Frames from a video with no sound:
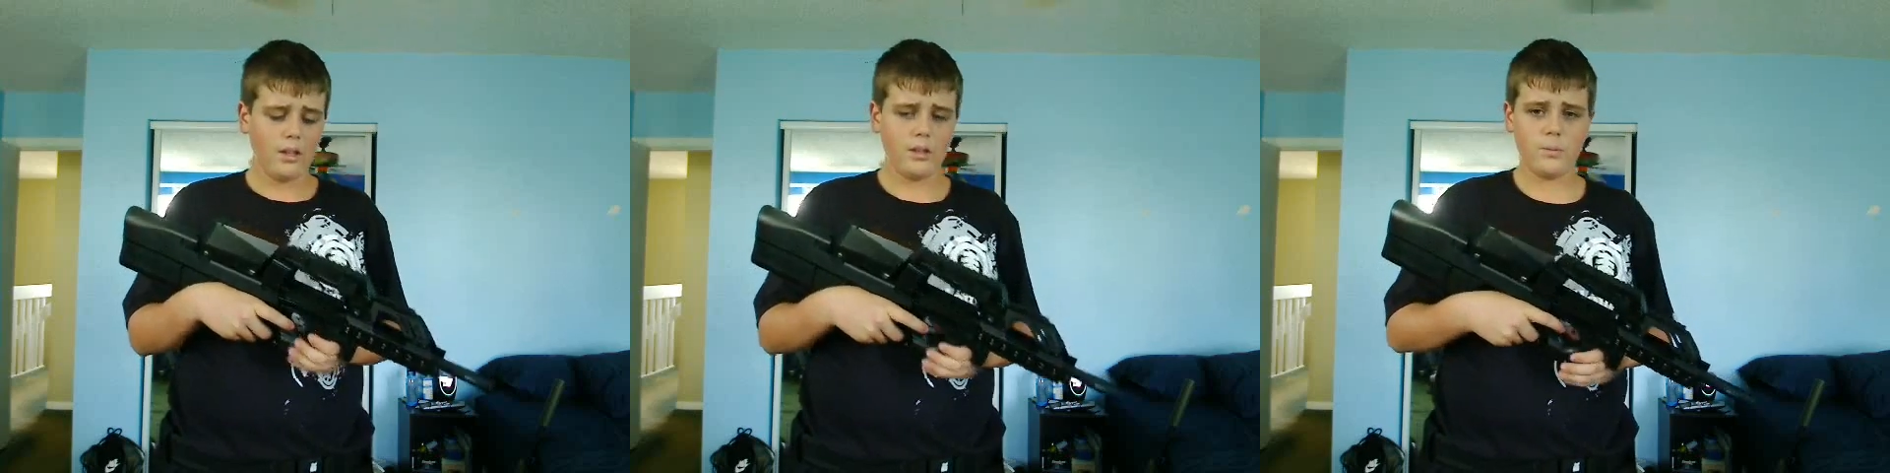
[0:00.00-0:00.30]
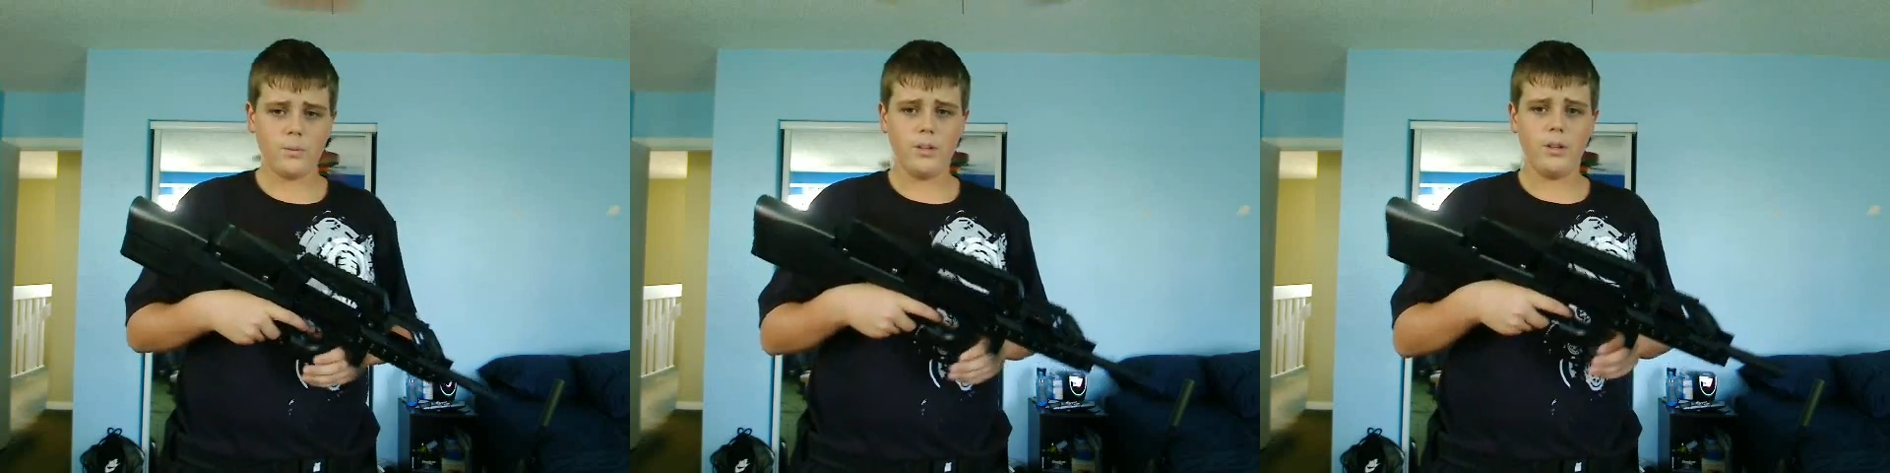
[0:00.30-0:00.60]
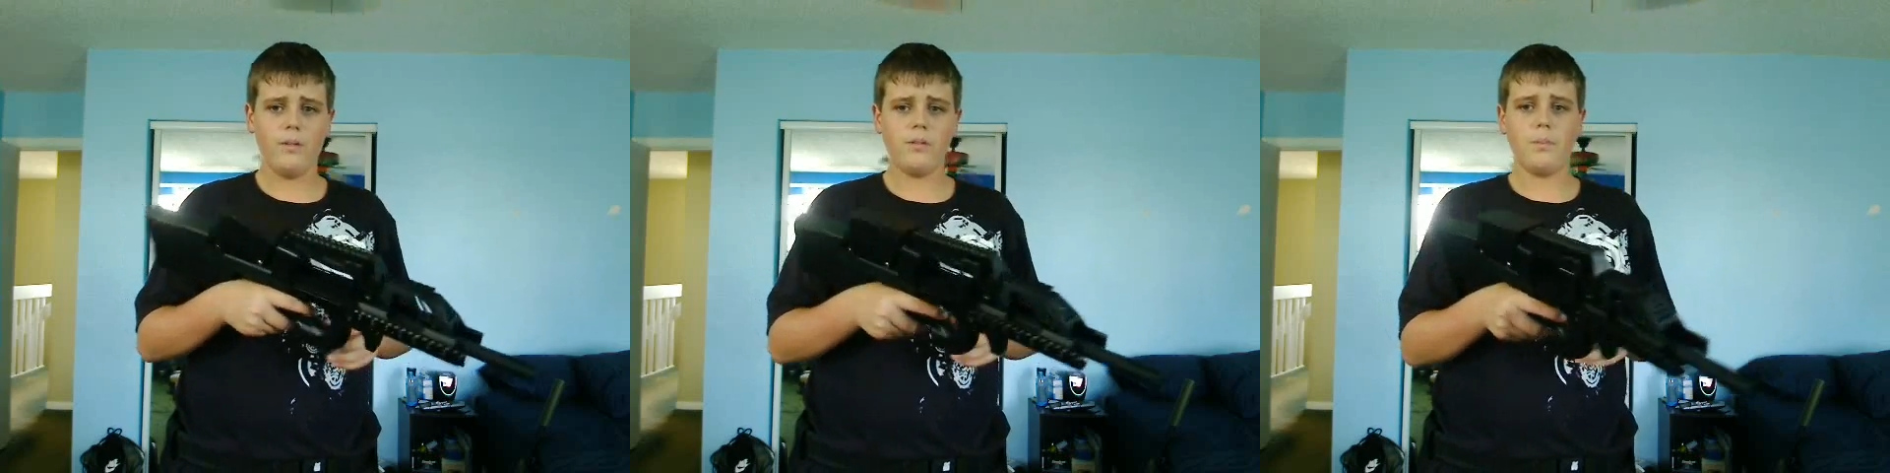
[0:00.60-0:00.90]
is when
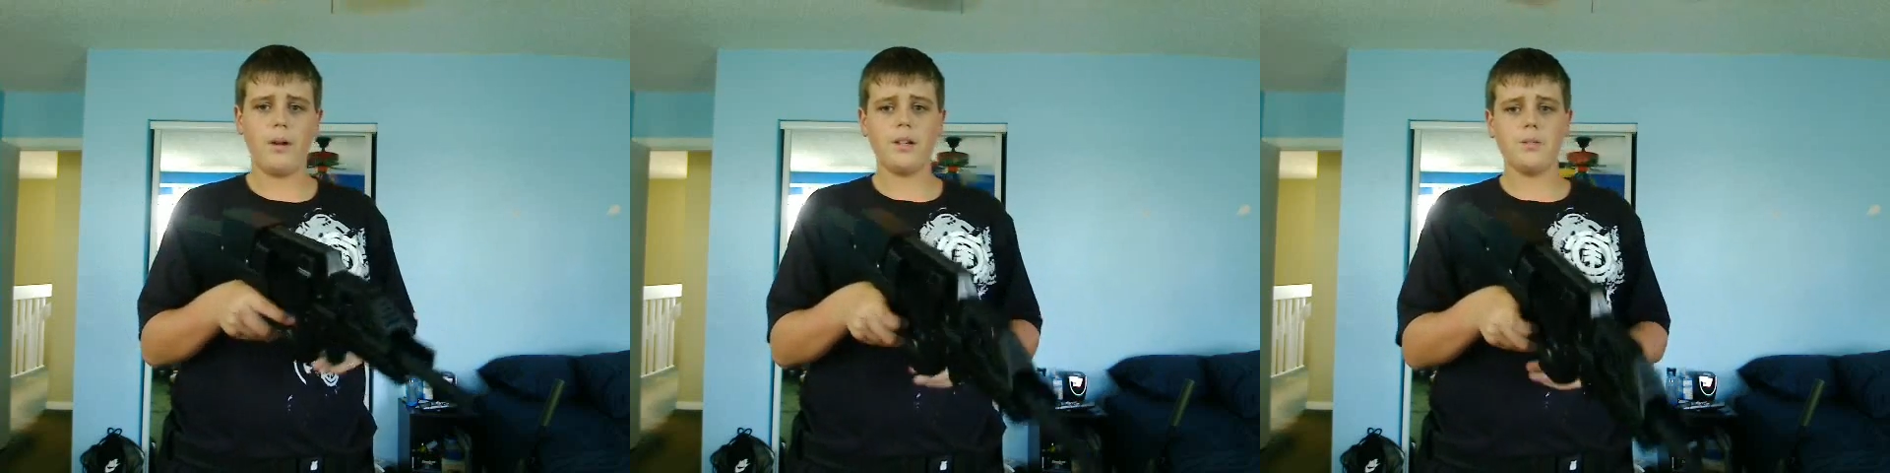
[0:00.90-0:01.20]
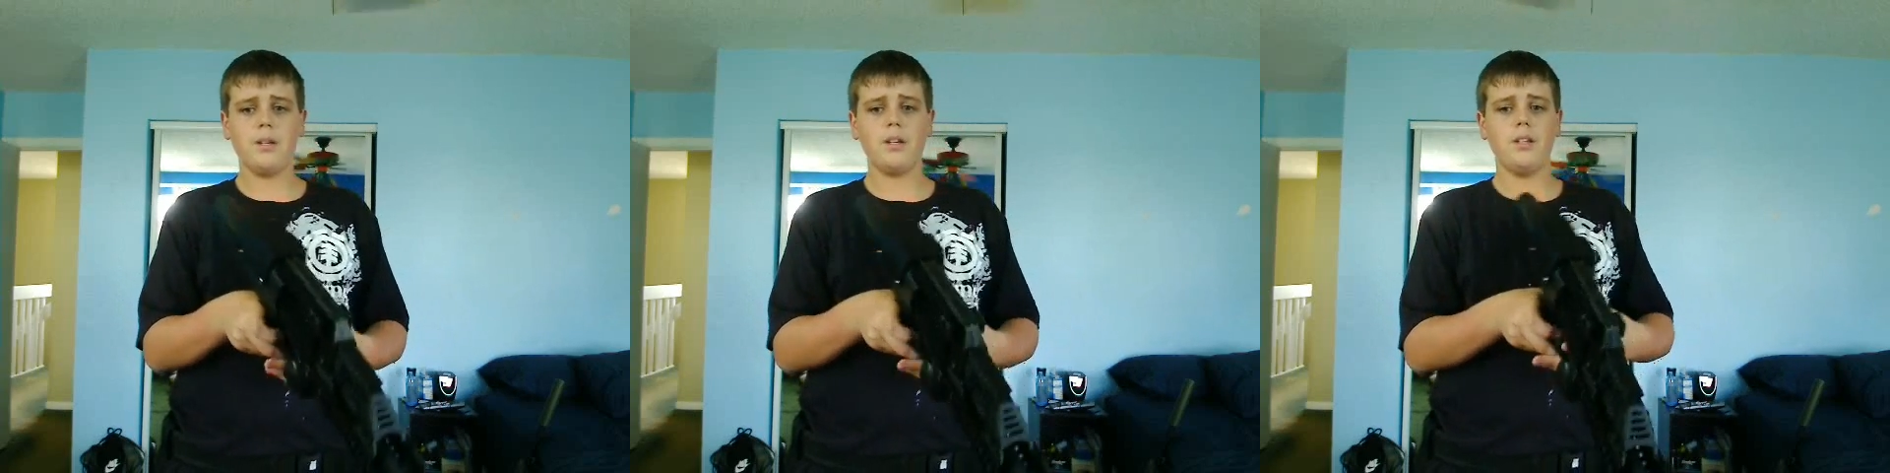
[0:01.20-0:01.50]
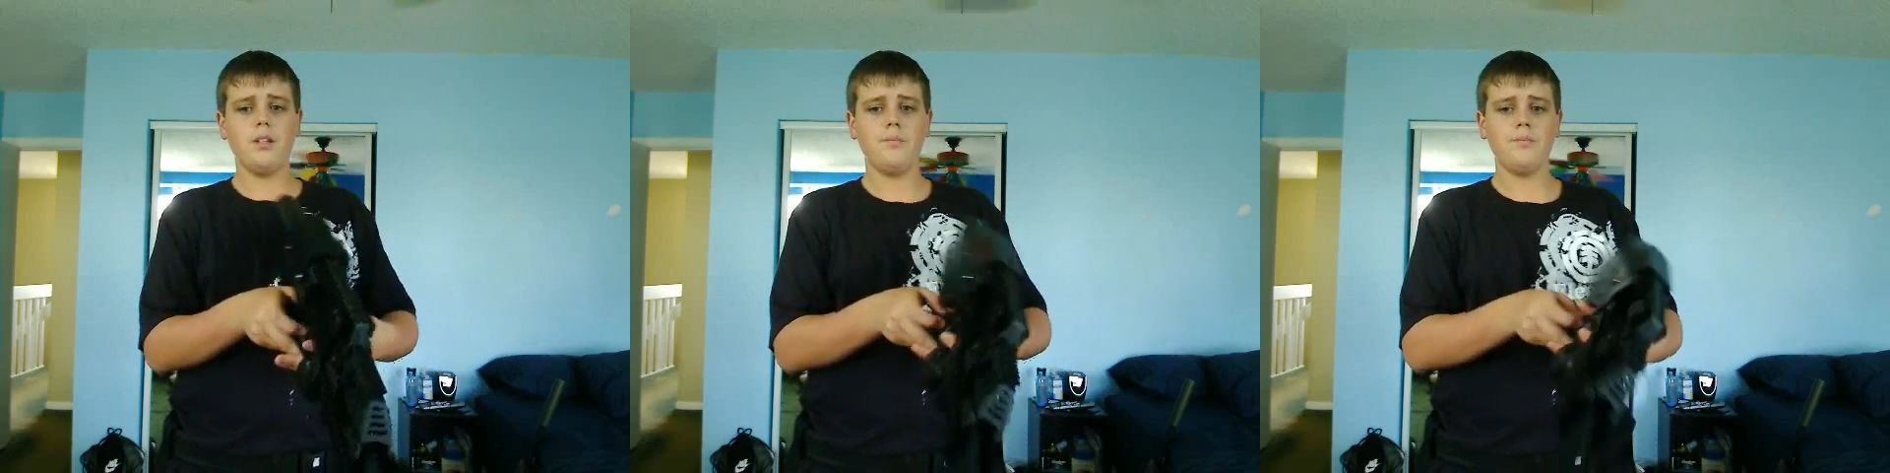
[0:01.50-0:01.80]
you have the box
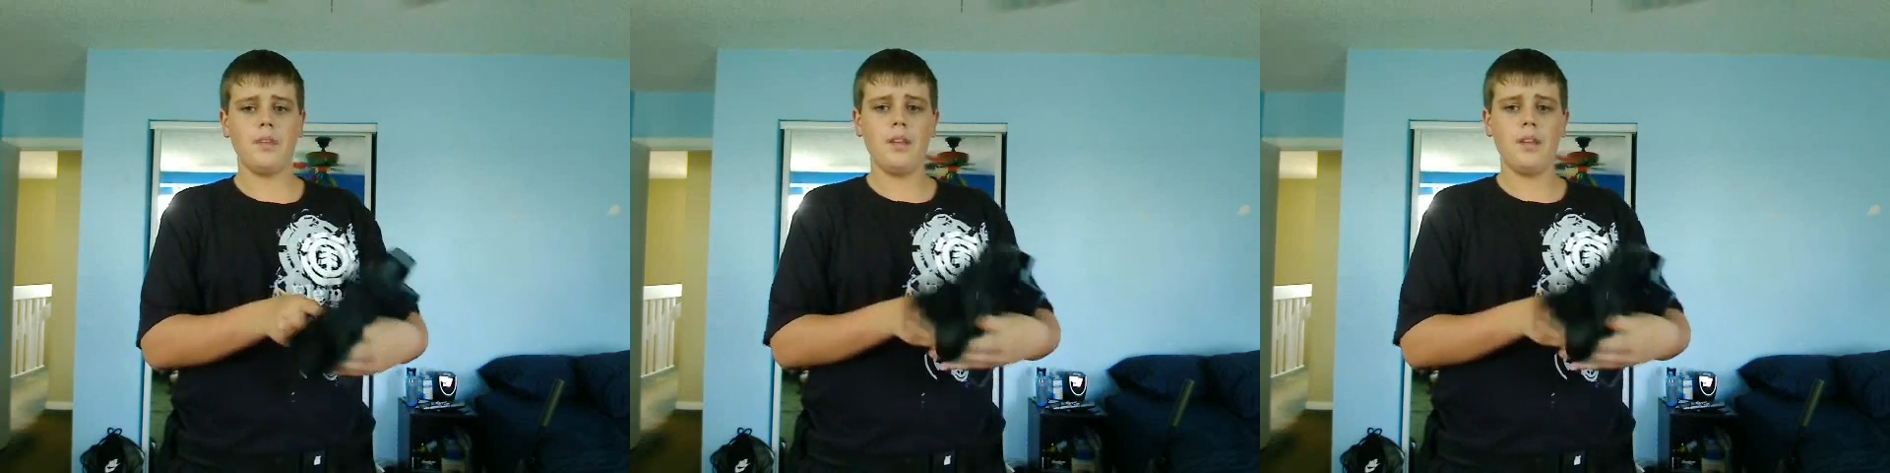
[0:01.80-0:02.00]
mag in